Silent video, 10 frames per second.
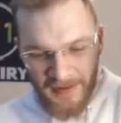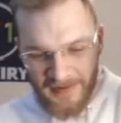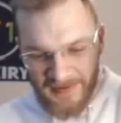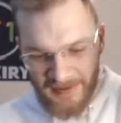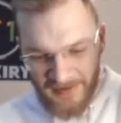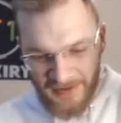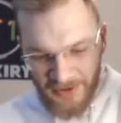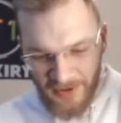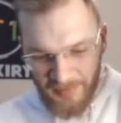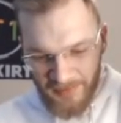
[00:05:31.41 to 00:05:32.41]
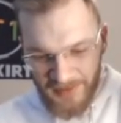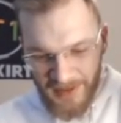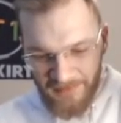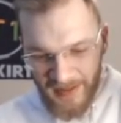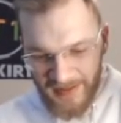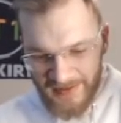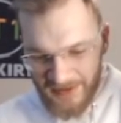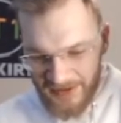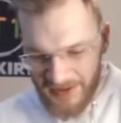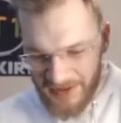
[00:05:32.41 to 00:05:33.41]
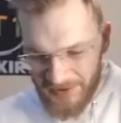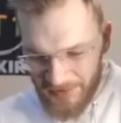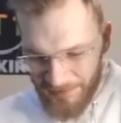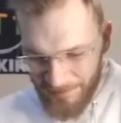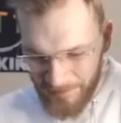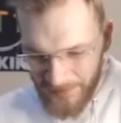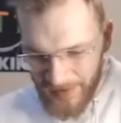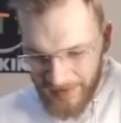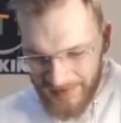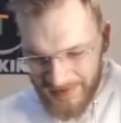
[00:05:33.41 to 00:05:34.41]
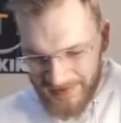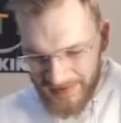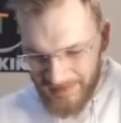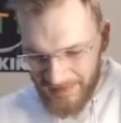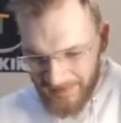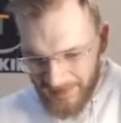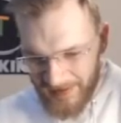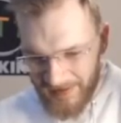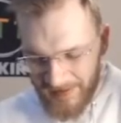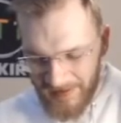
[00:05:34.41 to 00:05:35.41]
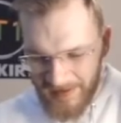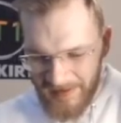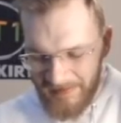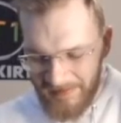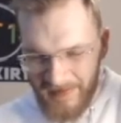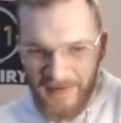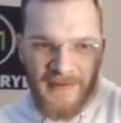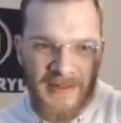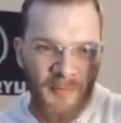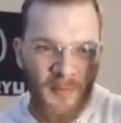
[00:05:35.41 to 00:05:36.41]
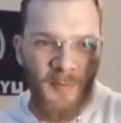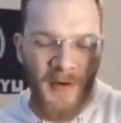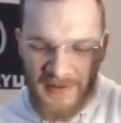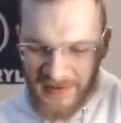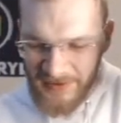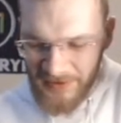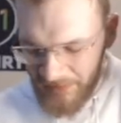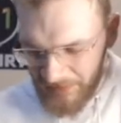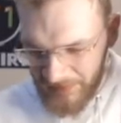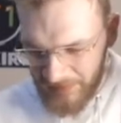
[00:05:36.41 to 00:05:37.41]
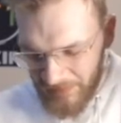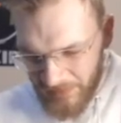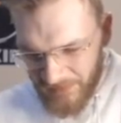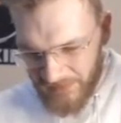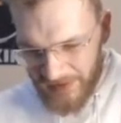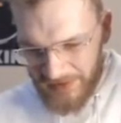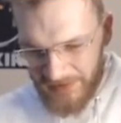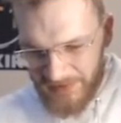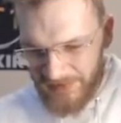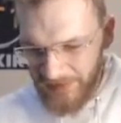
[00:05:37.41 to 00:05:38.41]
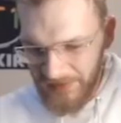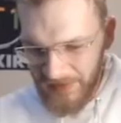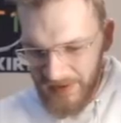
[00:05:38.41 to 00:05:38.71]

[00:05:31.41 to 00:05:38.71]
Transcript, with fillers: Certainly enjoyable. Now, against Dr. Doom, there is another thing that some of you might not know and could find useful.